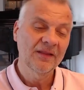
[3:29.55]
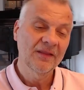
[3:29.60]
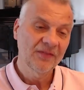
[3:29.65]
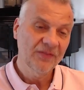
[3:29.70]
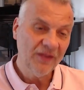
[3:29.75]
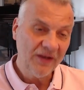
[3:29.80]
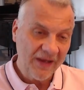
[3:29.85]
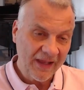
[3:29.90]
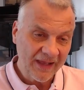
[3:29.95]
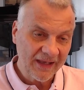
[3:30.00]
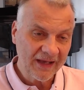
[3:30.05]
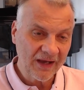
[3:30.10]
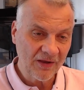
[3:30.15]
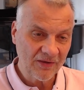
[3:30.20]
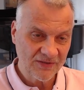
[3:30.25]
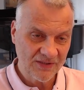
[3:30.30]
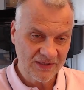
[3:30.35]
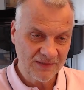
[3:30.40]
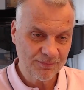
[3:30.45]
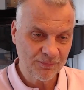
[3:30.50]
the
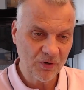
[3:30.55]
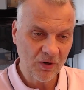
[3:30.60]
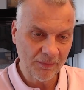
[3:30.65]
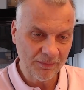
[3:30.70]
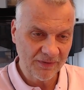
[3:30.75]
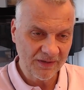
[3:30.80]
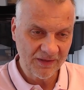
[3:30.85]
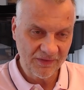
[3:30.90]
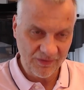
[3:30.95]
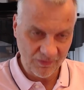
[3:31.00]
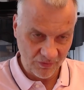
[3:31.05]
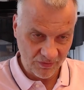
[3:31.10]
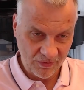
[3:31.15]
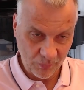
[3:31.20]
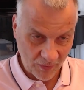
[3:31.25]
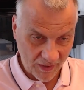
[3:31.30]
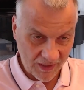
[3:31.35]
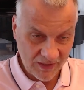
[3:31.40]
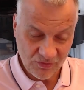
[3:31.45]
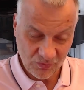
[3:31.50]
lakehouse is probably the
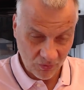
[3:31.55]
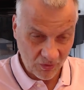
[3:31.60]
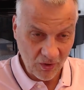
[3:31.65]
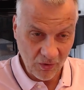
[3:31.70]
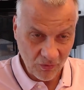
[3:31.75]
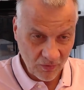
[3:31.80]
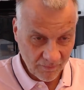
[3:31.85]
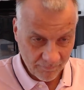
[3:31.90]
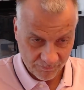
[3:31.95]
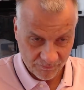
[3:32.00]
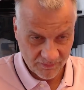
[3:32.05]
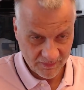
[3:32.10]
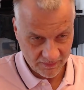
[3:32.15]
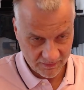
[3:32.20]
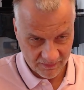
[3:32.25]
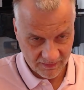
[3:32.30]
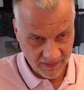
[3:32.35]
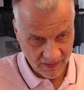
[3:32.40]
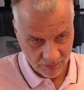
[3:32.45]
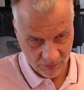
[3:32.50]
way to go
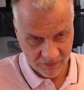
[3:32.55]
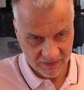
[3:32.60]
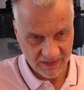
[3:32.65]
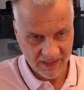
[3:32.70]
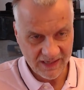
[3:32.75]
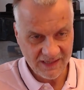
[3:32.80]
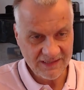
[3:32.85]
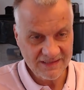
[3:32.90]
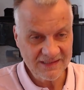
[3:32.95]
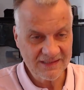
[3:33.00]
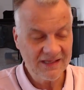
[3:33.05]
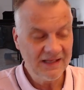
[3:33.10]
nowadays.